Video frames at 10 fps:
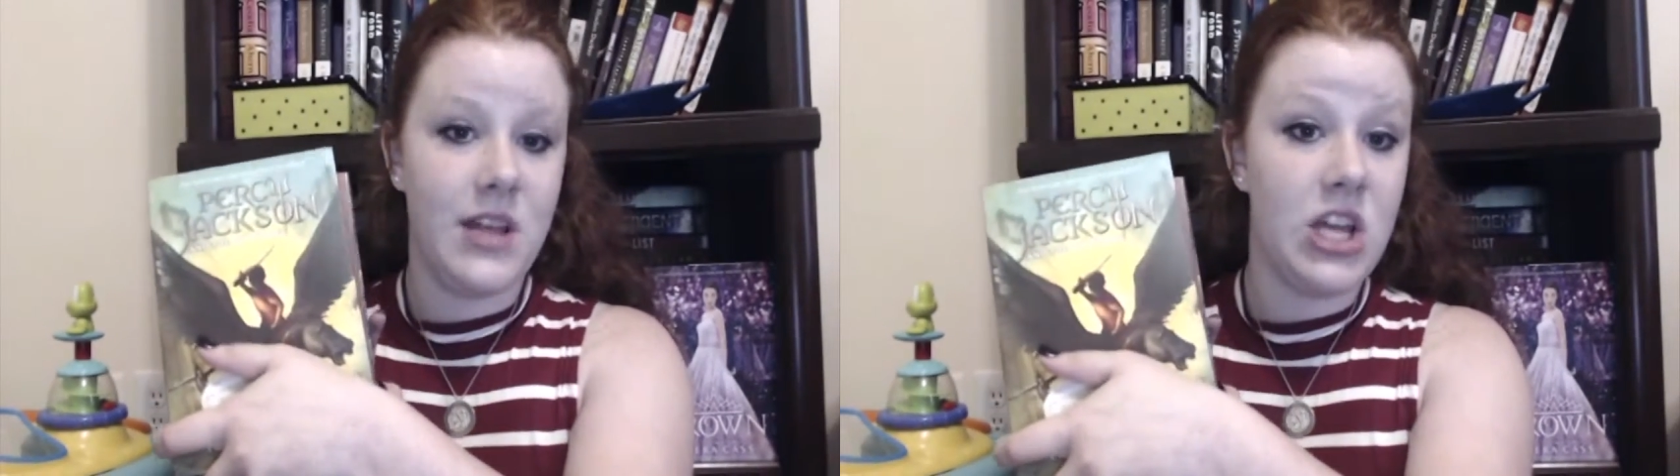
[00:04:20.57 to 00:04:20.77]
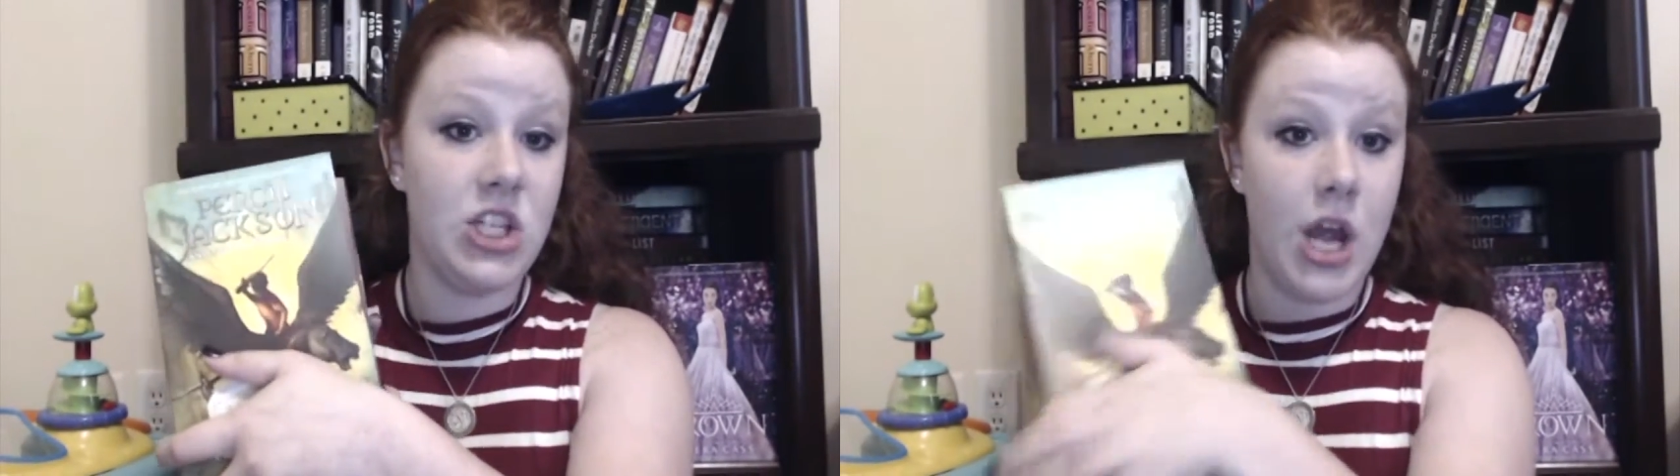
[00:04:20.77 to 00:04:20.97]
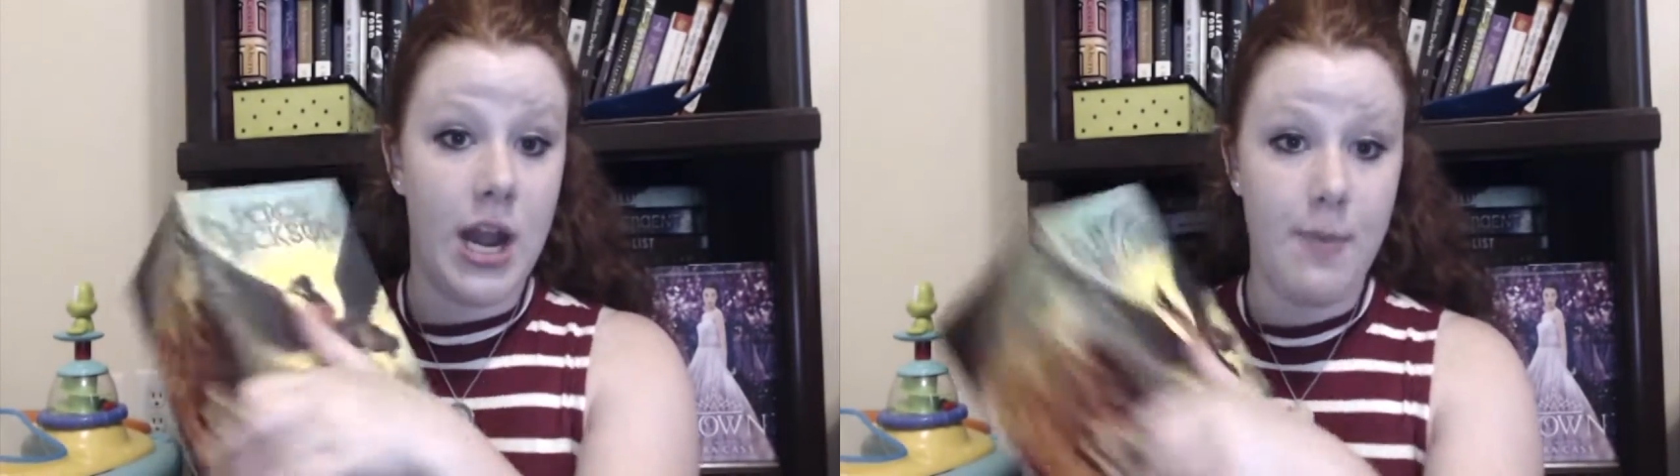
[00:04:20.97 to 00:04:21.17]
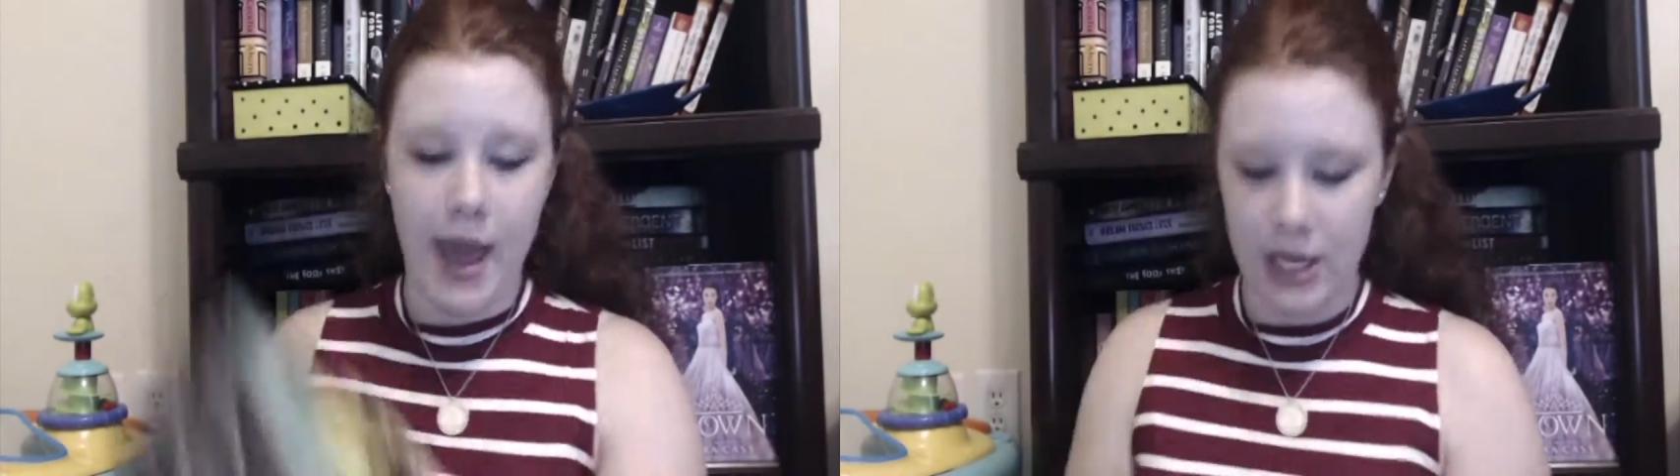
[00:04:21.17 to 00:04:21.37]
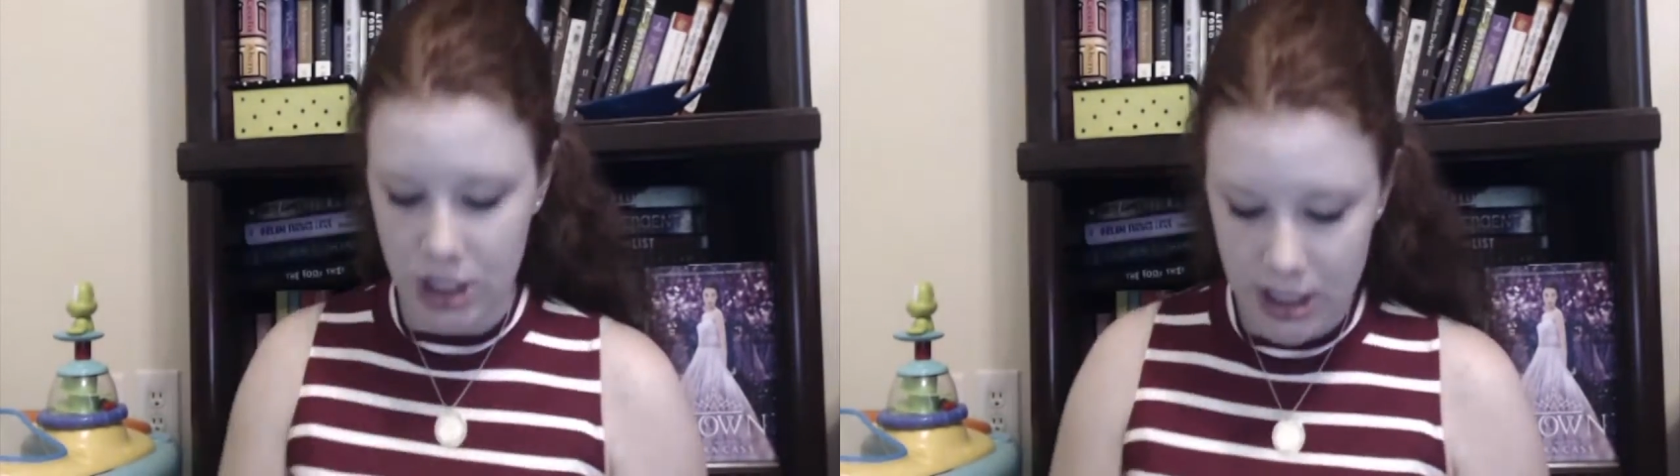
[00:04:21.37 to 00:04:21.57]
shiny
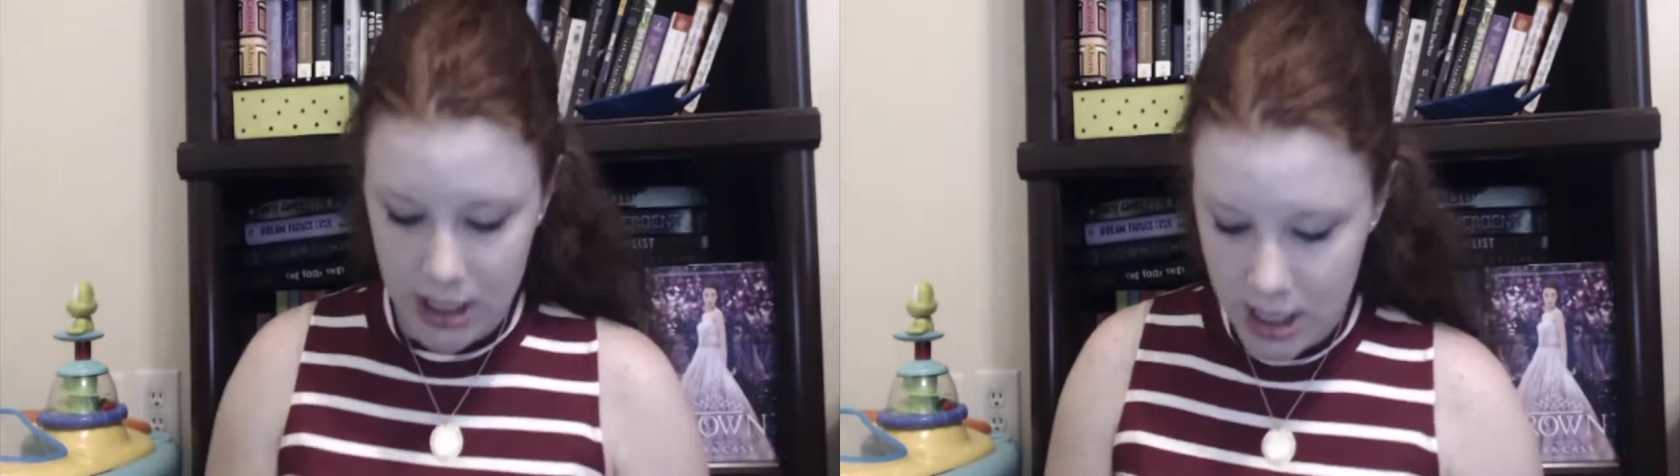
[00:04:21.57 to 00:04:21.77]
packaging.